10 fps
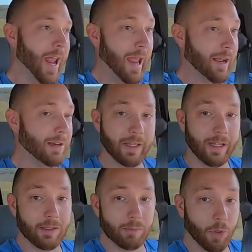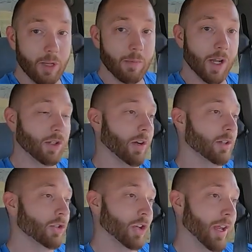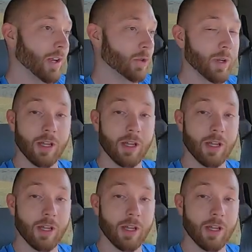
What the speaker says: Handling is pretty much unchanged.